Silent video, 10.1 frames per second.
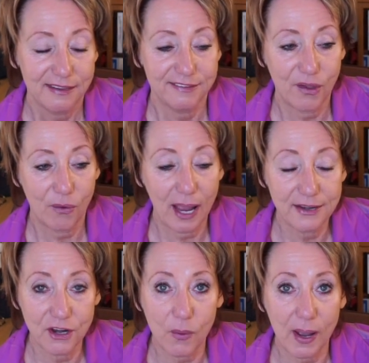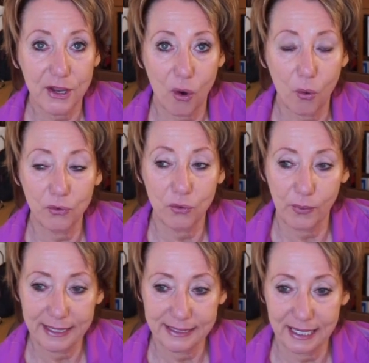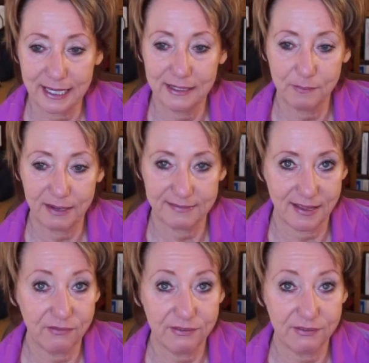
So I know I own the weight gain myself,